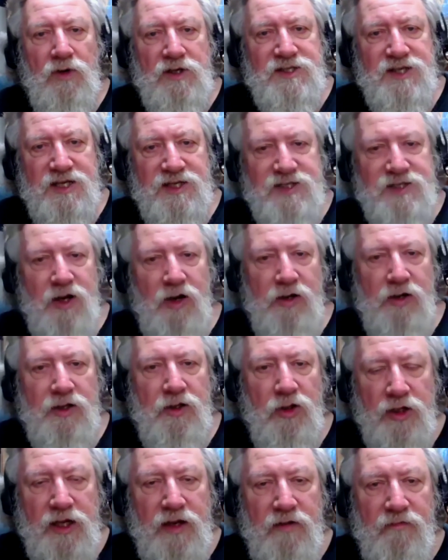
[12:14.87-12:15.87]
once they
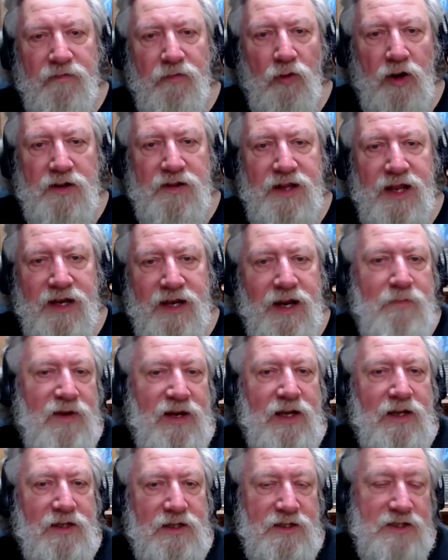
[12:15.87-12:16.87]
started looking for it, then
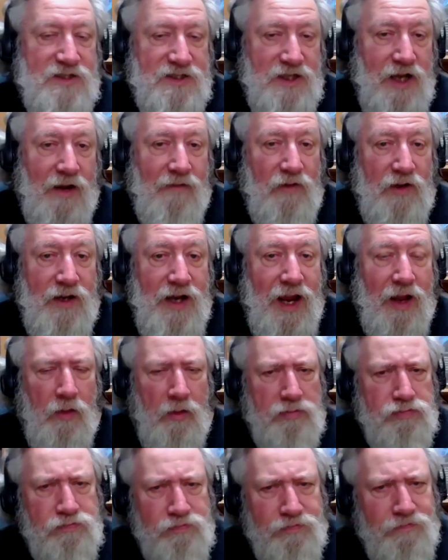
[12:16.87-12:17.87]
they begin to discover,
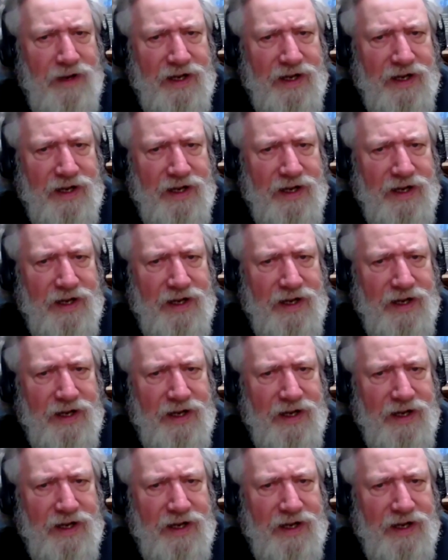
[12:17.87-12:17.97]
yeah,